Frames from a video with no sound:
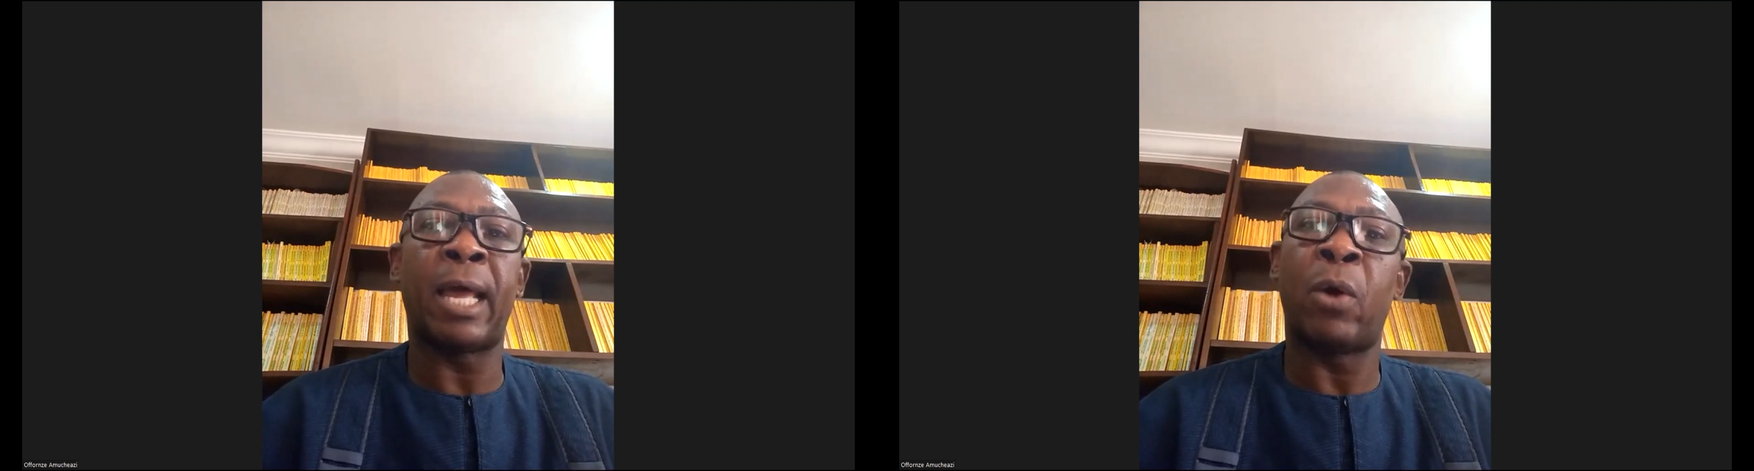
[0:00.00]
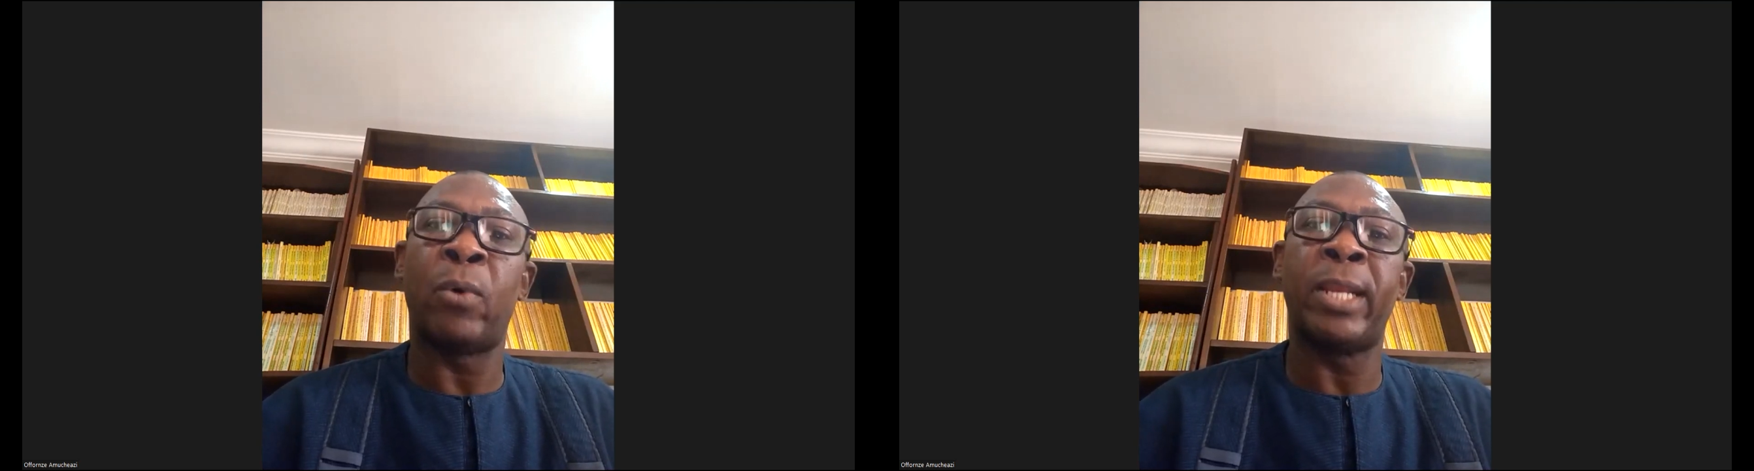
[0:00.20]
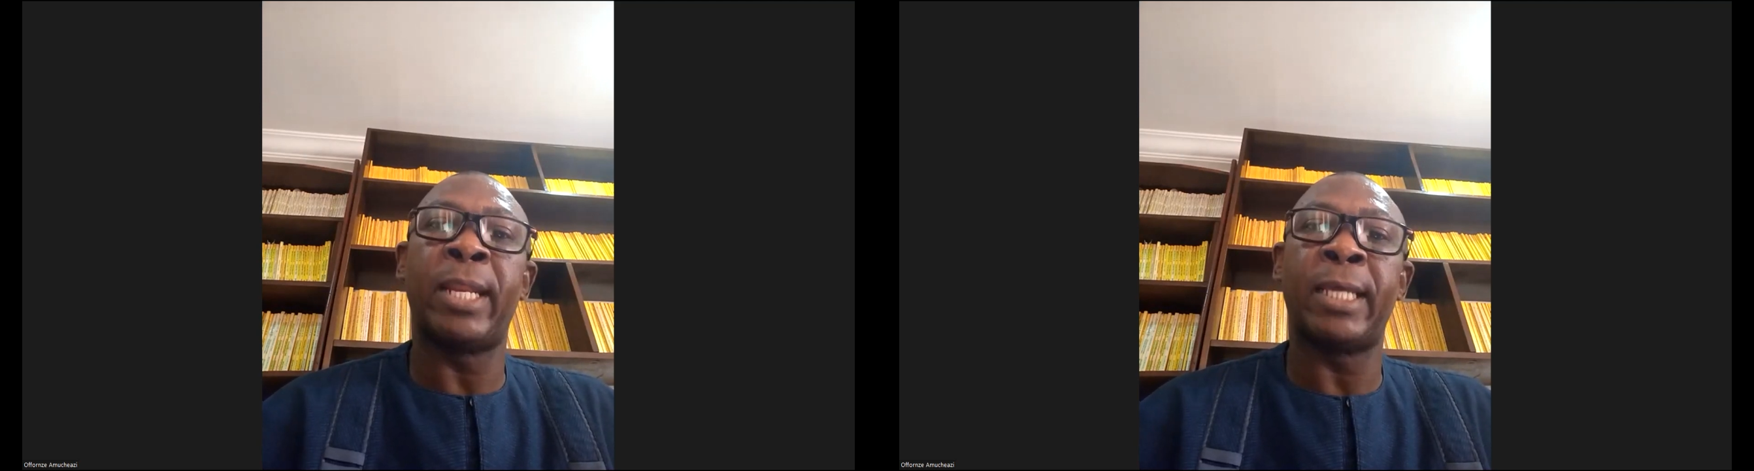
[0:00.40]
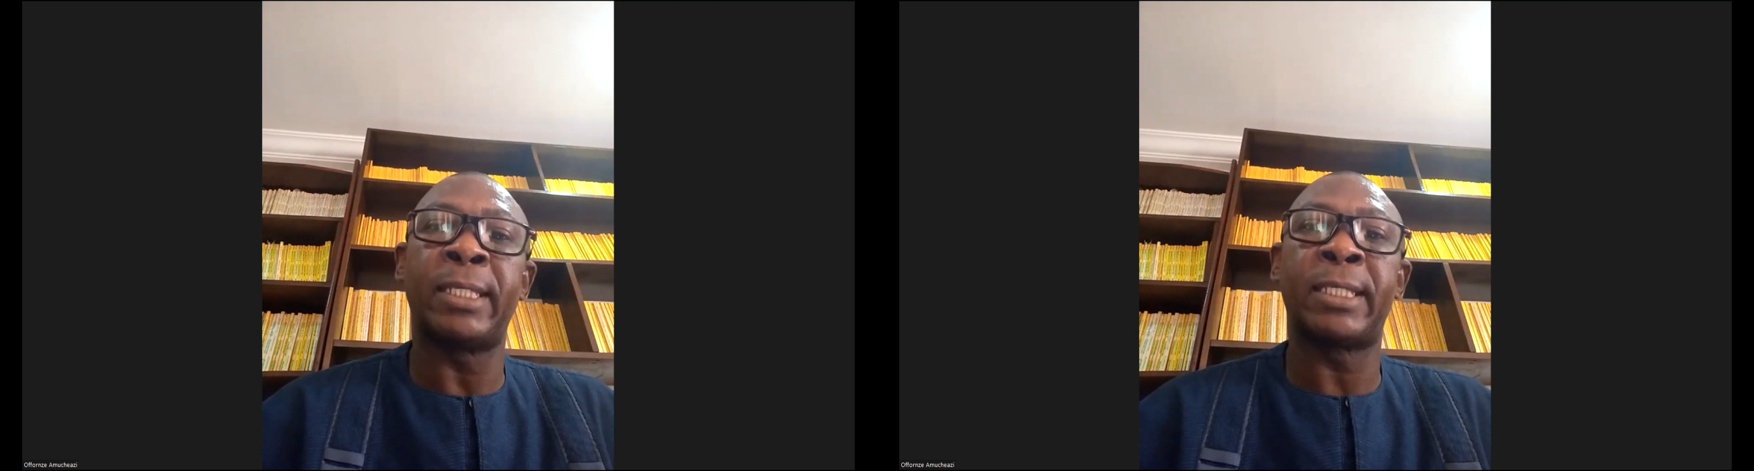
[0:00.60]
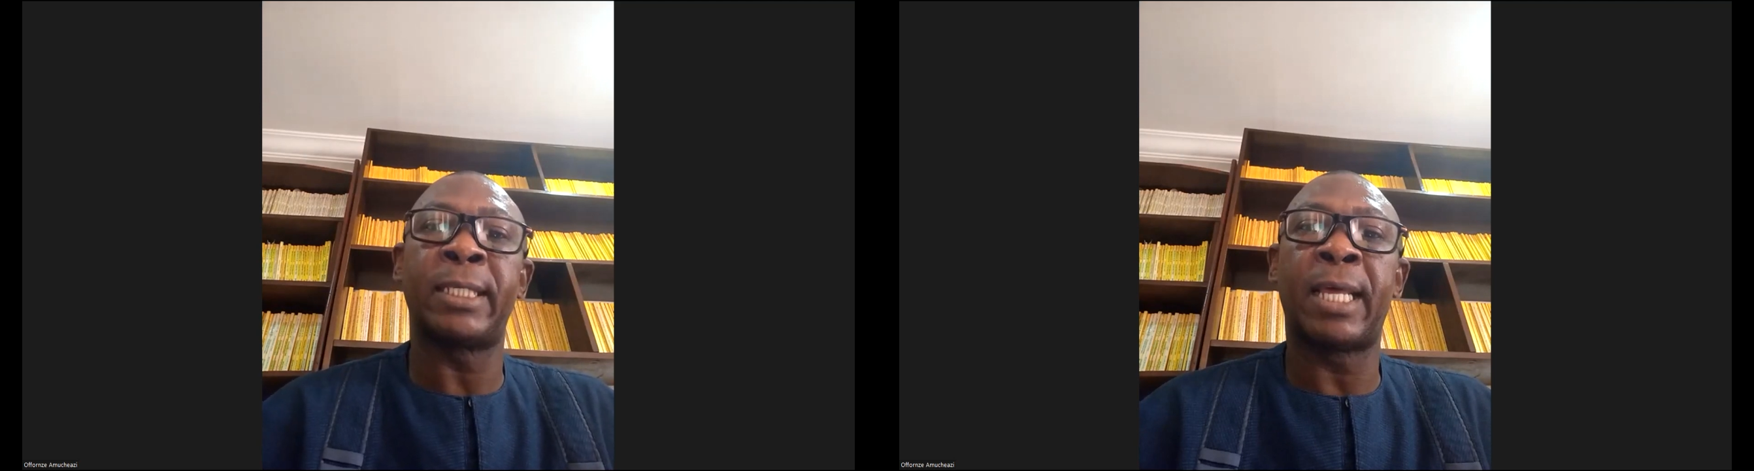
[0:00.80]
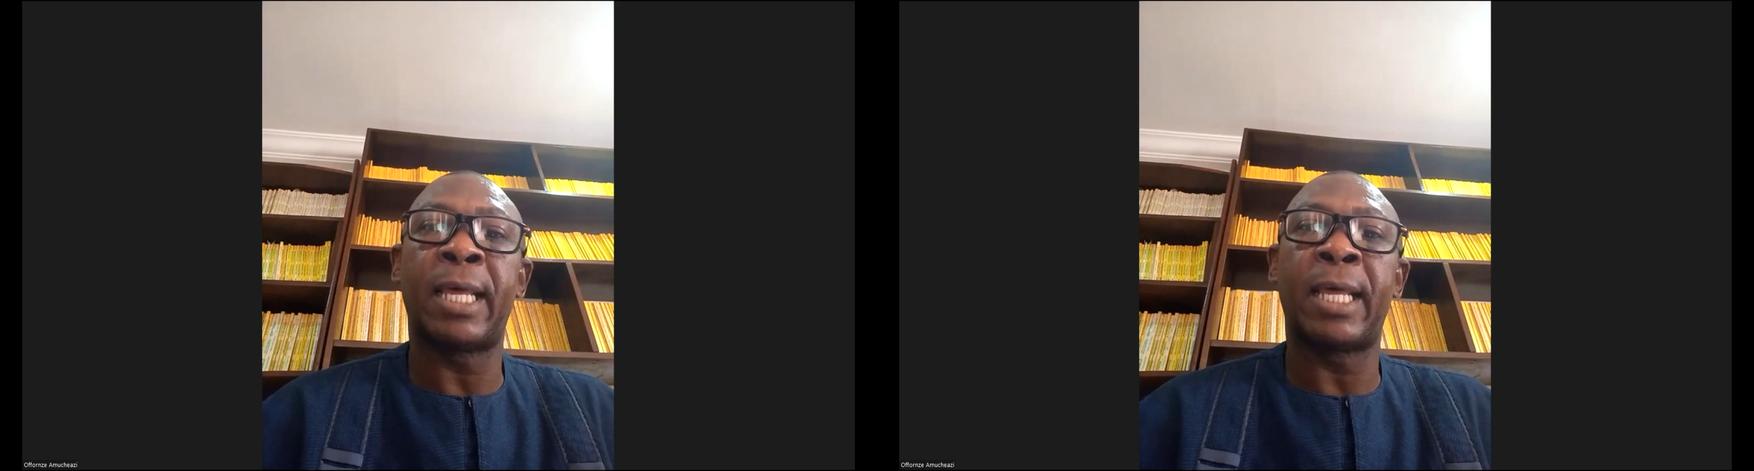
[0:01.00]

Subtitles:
awareness